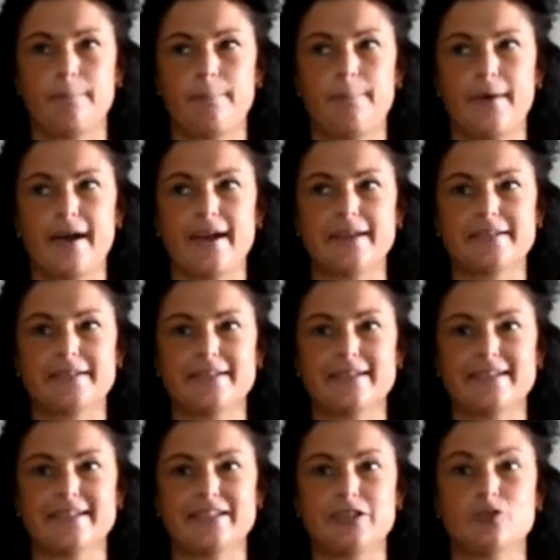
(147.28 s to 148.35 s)
but
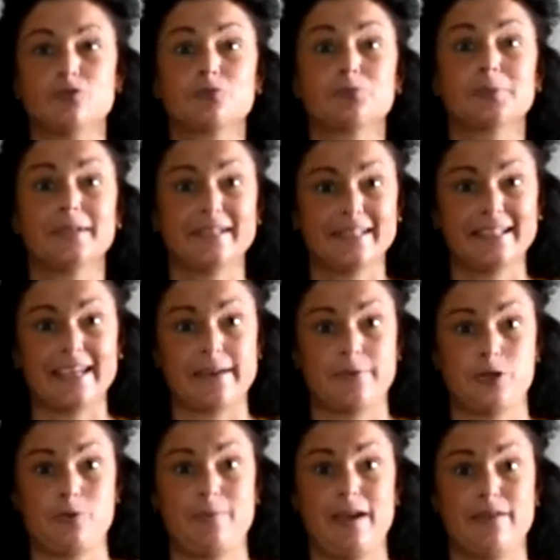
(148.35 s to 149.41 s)
you really get
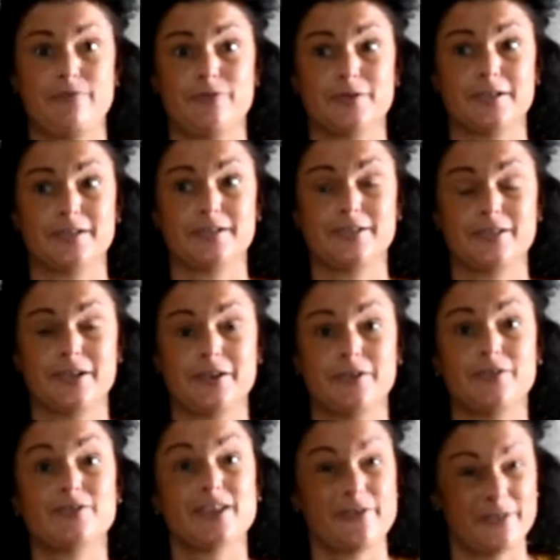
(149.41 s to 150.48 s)
what you pay for, so
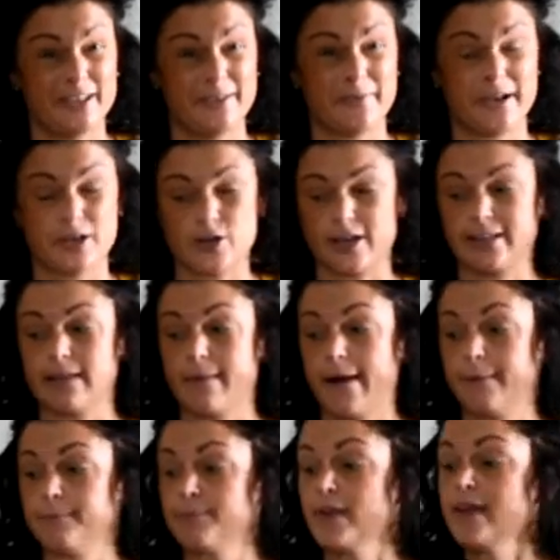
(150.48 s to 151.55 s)
you definitely want to check them out.